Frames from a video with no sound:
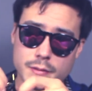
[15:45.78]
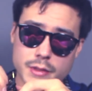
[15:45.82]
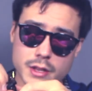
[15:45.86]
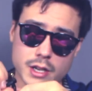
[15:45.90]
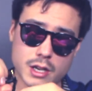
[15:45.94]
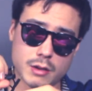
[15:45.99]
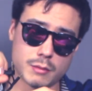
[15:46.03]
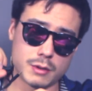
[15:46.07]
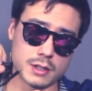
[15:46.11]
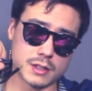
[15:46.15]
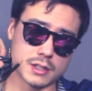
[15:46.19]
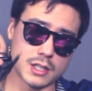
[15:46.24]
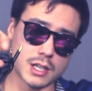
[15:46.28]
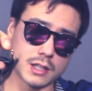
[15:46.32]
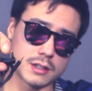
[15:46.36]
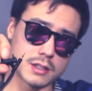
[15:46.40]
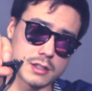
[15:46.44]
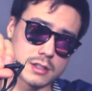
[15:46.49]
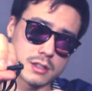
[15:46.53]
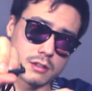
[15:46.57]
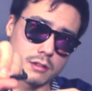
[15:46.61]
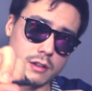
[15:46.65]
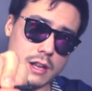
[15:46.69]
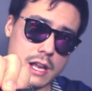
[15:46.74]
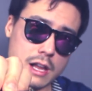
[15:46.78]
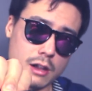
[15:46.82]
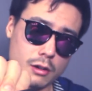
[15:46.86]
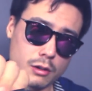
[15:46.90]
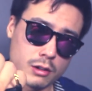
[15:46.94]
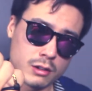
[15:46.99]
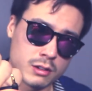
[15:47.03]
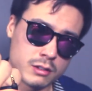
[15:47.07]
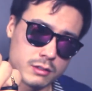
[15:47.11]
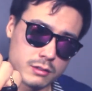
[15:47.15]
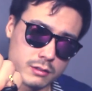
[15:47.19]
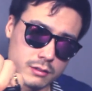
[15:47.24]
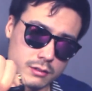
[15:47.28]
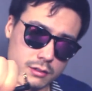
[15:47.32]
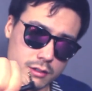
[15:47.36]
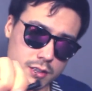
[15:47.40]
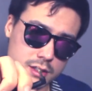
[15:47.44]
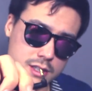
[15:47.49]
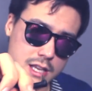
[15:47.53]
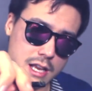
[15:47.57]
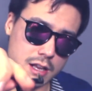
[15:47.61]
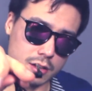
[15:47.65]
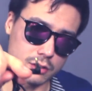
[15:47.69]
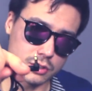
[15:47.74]
And it's got this little
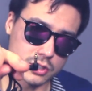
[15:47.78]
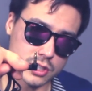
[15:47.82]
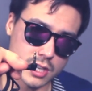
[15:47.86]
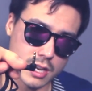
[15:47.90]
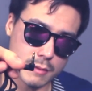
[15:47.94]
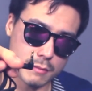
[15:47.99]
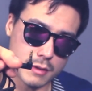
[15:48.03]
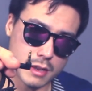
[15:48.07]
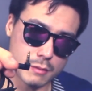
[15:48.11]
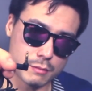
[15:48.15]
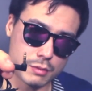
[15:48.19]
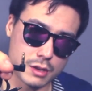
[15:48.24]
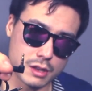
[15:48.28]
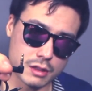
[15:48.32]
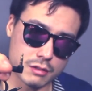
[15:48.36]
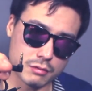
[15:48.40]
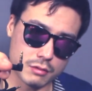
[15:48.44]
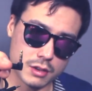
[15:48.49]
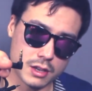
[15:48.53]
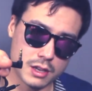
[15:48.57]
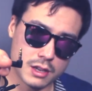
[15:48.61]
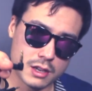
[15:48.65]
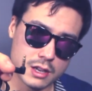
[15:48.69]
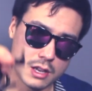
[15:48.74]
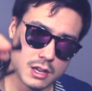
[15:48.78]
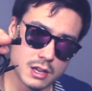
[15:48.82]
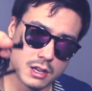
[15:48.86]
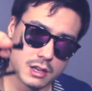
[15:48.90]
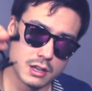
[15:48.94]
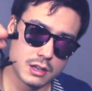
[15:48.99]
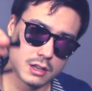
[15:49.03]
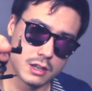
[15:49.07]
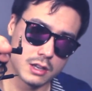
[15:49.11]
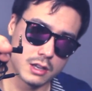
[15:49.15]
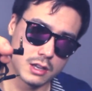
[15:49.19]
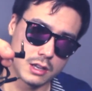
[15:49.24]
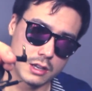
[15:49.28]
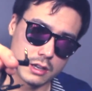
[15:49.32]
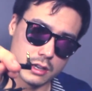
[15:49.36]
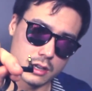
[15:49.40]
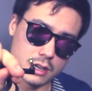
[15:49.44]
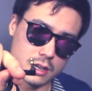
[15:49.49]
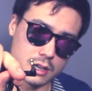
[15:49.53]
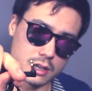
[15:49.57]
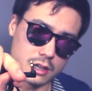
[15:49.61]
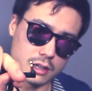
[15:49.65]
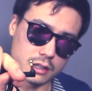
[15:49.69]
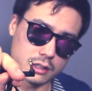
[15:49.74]
L-shaped MP3
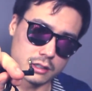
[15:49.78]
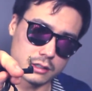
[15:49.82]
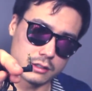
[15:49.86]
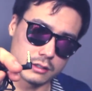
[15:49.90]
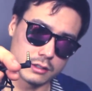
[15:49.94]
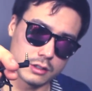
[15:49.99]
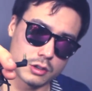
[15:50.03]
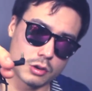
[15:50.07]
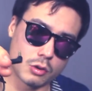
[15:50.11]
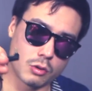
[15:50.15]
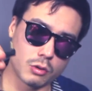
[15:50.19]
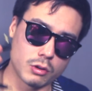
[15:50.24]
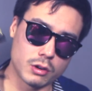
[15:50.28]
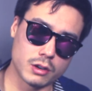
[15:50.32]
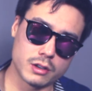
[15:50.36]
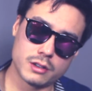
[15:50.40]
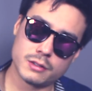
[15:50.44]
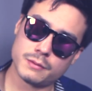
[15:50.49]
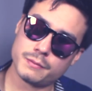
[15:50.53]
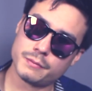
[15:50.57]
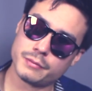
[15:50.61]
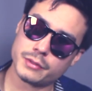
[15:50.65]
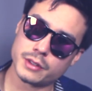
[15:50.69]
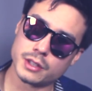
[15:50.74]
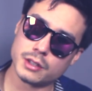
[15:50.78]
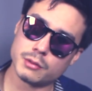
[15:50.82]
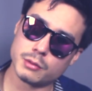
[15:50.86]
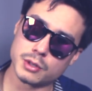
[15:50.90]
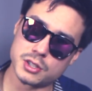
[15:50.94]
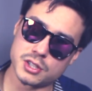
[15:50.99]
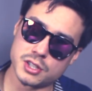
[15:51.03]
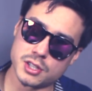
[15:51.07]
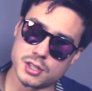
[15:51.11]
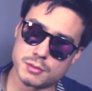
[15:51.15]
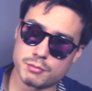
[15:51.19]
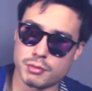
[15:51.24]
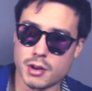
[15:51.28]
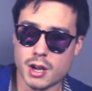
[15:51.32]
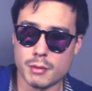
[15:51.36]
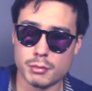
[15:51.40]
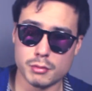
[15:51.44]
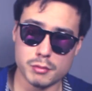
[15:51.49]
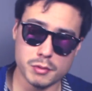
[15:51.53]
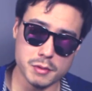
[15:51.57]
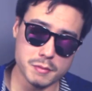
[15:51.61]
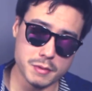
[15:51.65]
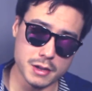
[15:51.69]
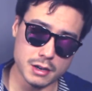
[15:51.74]
cord, which is
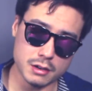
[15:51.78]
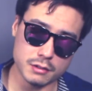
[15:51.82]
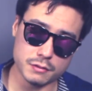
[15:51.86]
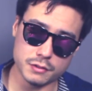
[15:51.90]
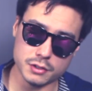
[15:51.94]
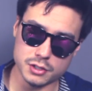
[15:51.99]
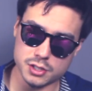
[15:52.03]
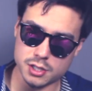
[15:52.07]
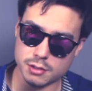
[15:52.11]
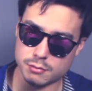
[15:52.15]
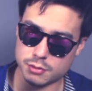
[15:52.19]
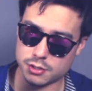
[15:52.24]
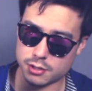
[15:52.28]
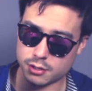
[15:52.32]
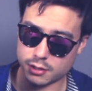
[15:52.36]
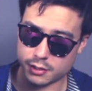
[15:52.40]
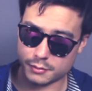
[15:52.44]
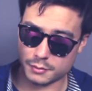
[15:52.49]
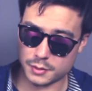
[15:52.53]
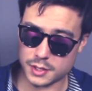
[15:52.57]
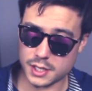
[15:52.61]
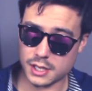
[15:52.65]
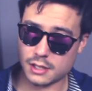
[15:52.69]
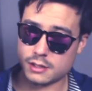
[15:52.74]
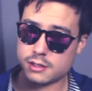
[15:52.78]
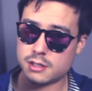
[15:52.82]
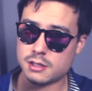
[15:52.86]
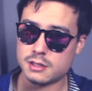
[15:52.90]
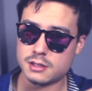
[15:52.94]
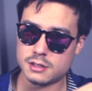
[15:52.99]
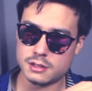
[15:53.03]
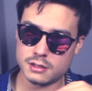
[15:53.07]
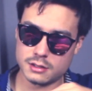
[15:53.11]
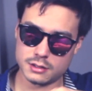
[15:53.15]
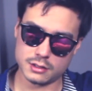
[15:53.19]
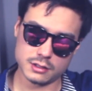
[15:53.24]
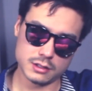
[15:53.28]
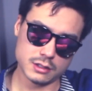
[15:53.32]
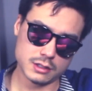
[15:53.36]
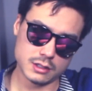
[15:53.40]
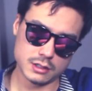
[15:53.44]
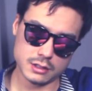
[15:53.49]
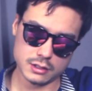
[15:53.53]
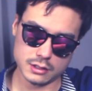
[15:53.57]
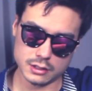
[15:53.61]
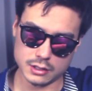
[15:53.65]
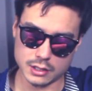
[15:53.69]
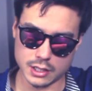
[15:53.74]
probably better for some circumstances.
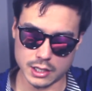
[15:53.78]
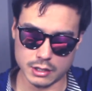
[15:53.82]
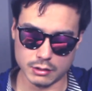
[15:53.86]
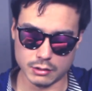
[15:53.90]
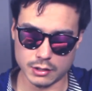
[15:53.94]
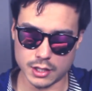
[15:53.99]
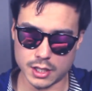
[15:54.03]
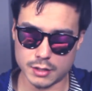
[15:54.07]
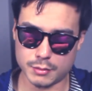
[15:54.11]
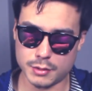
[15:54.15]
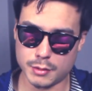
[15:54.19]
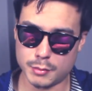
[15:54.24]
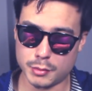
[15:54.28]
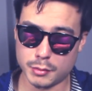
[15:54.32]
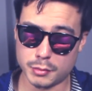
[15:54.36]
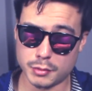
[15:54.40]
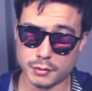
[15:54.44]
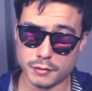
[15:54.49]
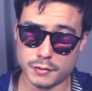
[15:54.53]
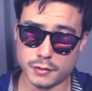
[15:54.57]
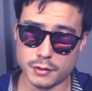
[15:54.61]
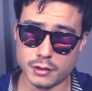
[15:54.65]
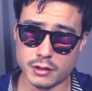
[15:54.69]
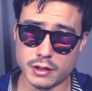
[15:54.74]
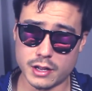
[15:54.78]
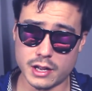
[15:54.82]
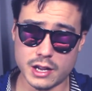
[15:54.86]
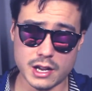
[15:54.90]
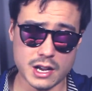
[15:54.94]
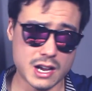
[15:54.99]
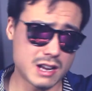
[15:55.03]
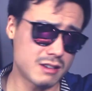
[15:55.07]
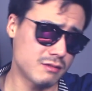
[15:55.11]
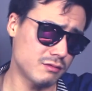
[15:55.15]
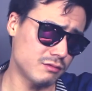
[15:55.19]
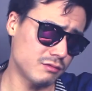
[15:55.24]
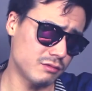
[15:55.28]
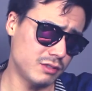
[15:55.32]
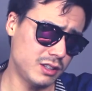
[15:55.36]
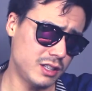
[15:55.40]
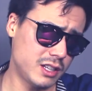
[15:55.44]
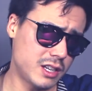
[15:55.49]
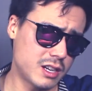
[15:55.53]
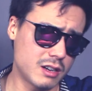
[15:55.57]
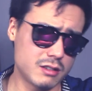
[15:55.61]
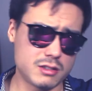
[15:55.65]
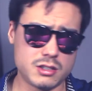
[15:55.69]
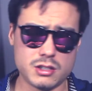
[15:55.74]
I know a lot of people prefer that. I don't really
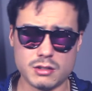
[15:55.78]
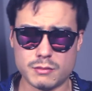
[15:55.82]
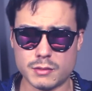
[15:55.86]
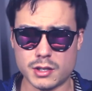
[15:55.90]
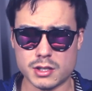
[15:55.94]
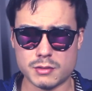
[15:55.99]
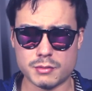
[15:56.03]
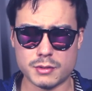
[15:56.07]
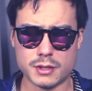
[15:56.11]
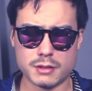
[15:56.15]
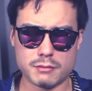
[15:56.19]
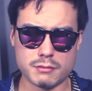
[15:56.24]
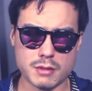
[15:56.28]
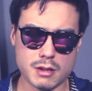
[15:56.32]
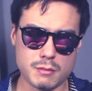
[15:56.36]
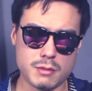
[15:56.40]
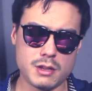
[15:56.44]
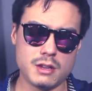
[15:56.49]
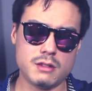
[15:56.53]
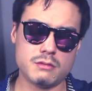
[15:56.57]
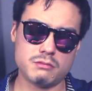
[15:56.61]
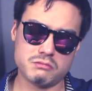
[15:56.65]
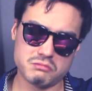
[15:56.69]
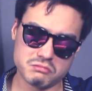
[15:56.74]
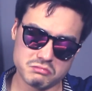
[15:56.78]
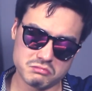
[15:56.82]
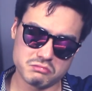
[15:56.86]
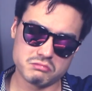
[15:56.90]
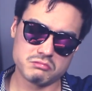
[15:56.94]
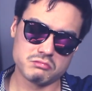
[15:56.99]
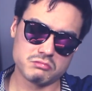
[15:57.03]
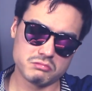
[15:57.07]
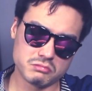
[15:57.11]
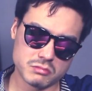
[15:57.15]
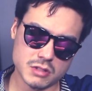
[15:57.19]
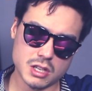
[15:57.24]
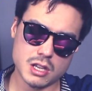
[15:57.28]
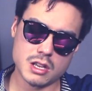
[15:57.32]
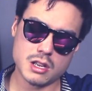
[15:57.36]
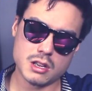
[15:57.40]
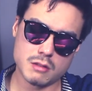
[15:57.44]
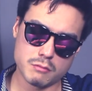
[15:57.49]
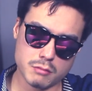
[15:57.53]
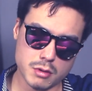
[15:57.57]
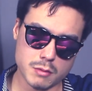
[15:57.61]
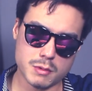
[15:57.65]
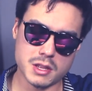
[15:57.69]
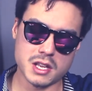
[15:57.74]
care too much, but maybe
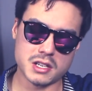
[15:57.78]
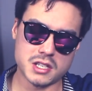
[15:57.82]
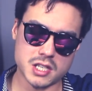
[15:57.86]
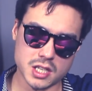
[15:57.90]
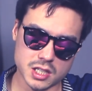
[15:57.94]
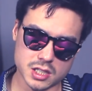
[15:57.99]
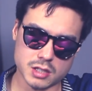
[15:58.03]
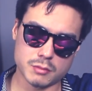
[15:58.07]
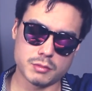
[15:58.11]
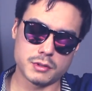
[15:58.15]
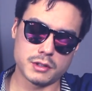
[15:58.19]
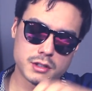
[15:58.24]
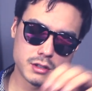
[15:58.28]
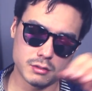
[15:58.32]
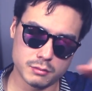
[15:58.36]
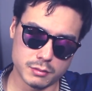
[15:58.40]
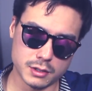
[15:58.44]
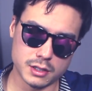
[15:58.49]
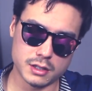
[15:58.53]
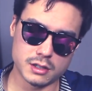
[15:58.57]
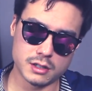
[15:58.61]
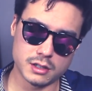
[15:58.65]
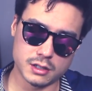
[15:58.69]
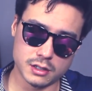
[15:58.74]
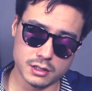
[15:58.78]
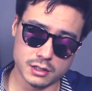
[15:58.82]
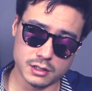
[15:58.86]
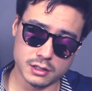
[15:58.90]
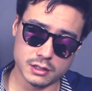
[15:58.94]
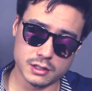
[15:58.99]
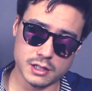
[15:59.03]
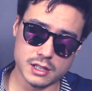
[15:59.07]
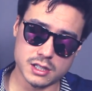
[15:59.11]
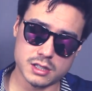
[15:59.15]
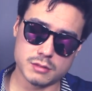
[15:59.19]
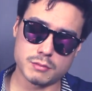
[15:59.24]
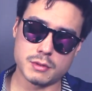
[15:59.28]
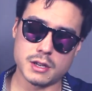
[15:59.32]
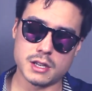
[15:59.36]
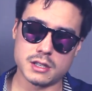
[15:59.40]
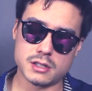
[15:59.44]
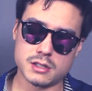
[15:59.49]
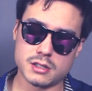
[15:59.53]
that takes up a little bit less space.